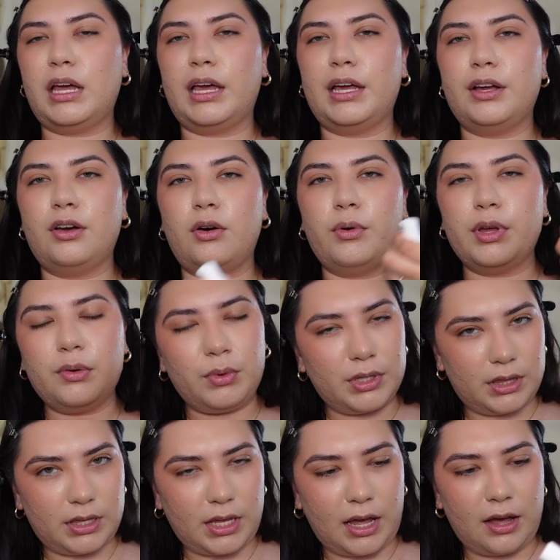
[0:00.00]
I go in
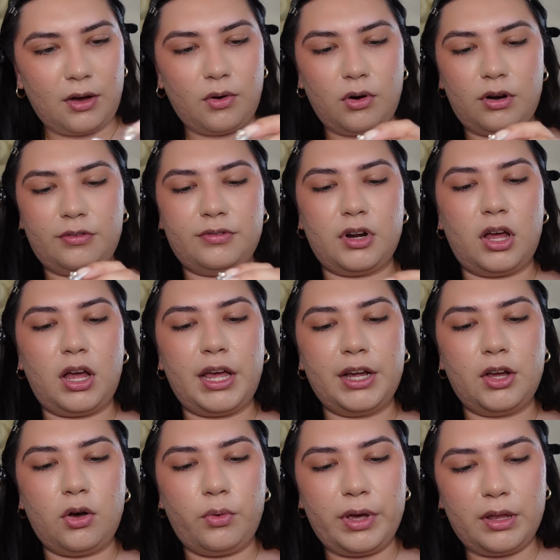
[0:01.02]
with that, or if not, I
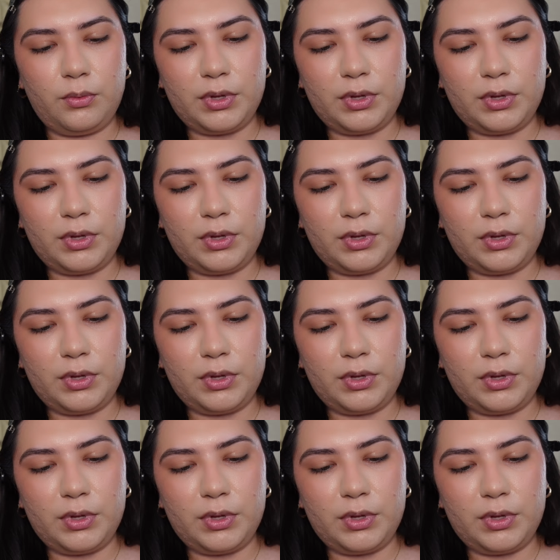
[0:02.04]
go in